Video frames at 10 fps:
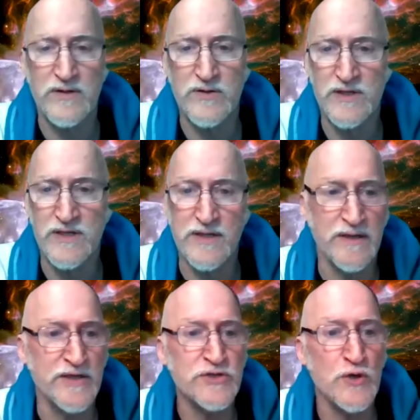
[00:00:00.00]
you need an
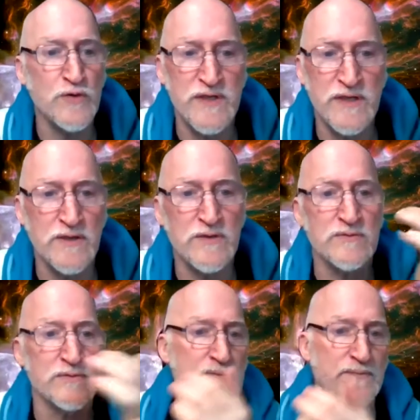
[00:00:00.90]
intro video.
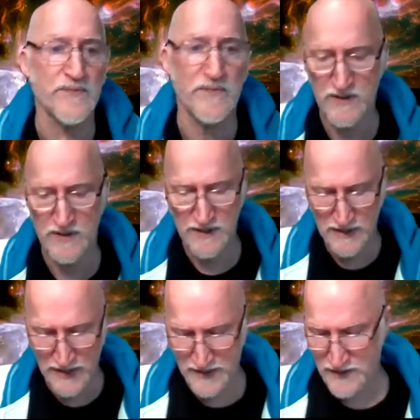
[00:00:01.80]
You need
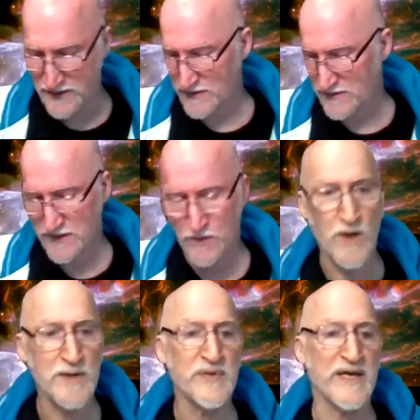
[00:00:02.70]
like a, a
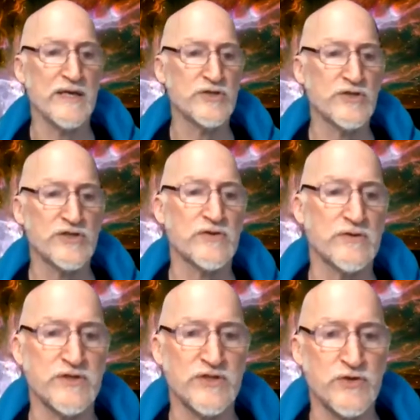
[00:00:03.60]
one pager
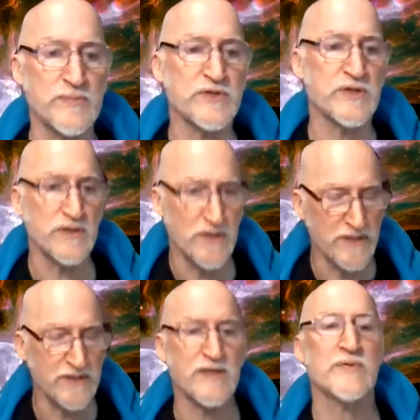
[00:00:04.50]
descri- description. You
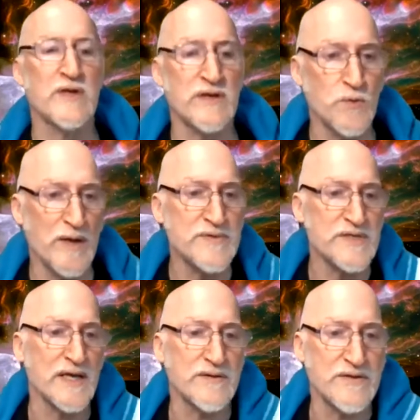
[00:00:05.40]
need something on the
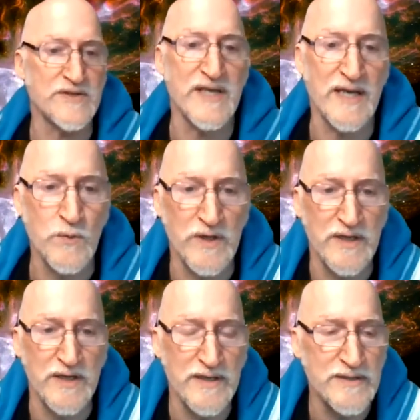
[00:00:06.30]
website that's saying what
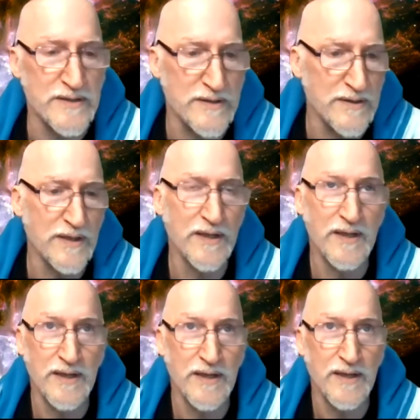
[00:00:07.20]
it is
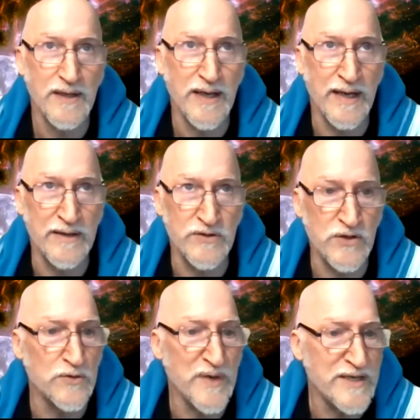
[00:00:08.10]
and, you
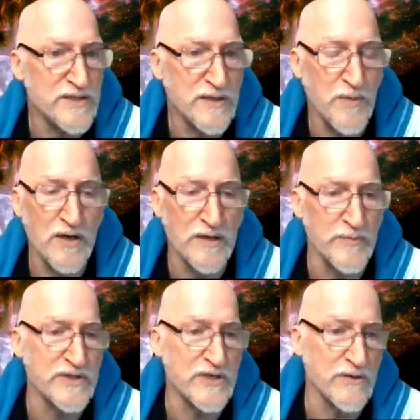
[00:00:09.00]
know, basic marketing
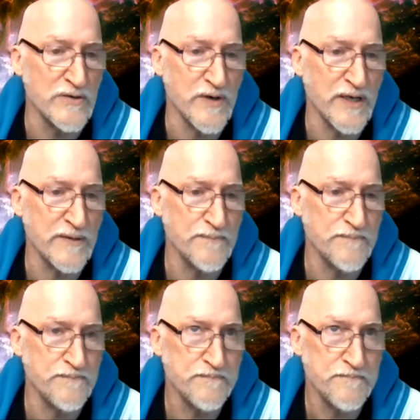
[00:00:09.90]
materials, right?
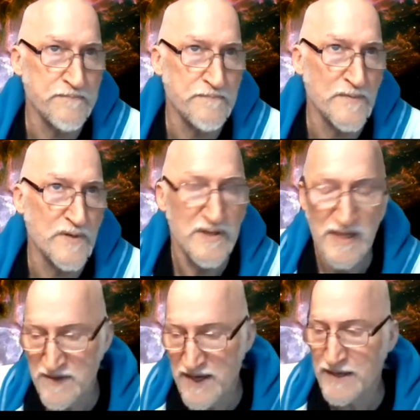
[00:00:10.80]

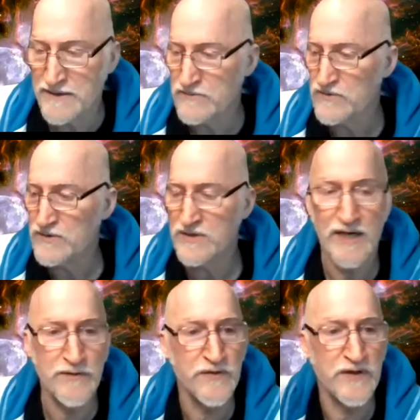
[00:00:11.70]
And then you
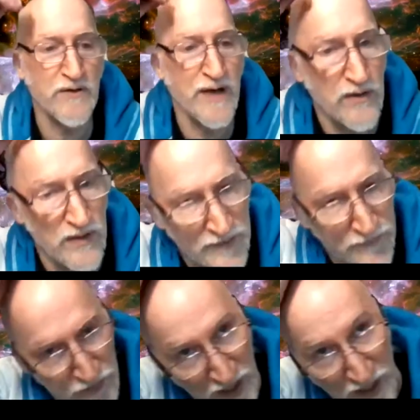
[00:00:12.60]
got to figure out, like for the